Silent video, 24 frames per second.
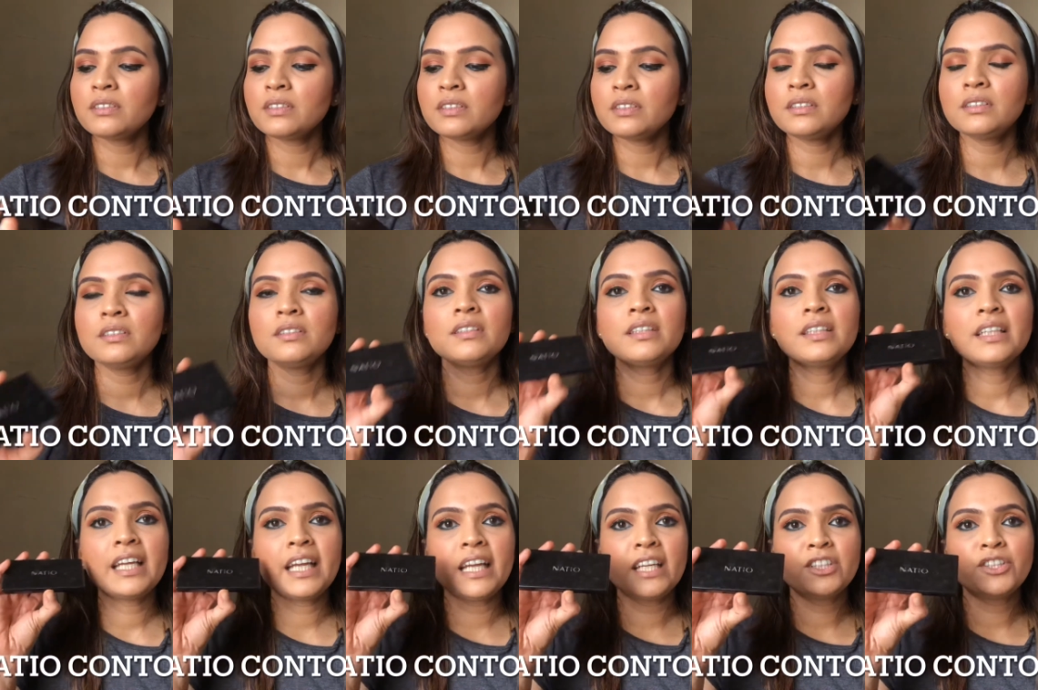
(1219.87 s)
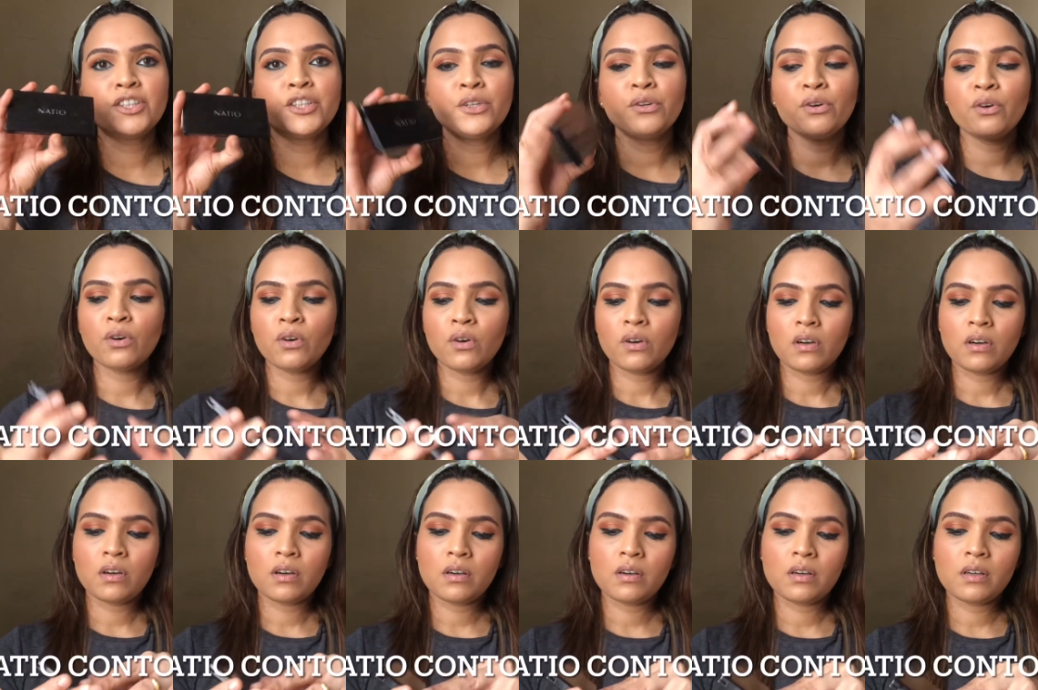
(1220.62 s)
this Natio
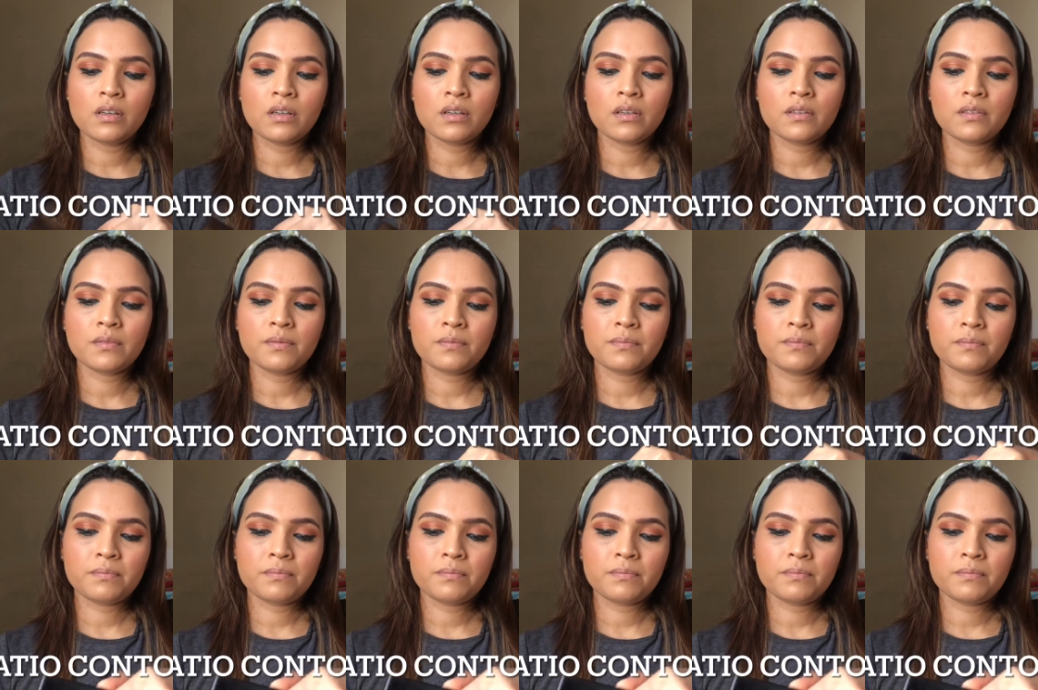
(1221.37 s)
uh,